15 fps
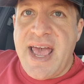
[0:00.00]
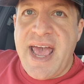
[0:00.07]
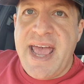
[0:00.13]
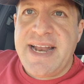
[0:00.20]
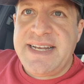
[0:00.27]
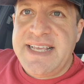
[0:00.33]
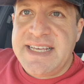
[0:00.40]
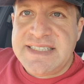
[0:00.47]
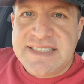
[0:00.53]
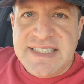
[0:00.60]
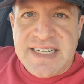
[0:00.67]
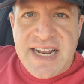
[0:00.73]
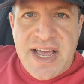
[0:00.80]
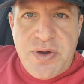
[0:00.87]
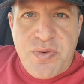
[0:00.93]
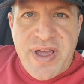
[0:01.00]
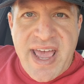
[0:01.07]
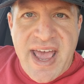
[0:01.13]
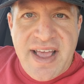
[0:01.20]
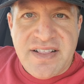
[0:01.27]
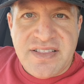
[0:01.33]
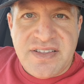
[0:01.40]
And yesterday we
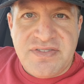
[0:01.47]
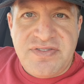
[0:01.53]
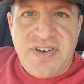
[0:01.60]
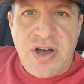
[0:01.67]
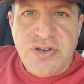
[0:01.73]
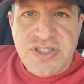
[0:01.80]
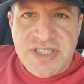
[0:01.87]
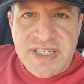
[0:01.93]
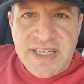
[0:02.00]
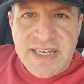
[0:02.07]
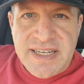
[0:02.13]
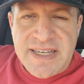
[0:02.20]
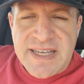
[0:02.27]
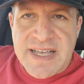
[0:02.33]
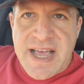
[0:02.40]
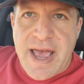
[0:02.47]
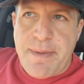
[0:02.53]
had the voting,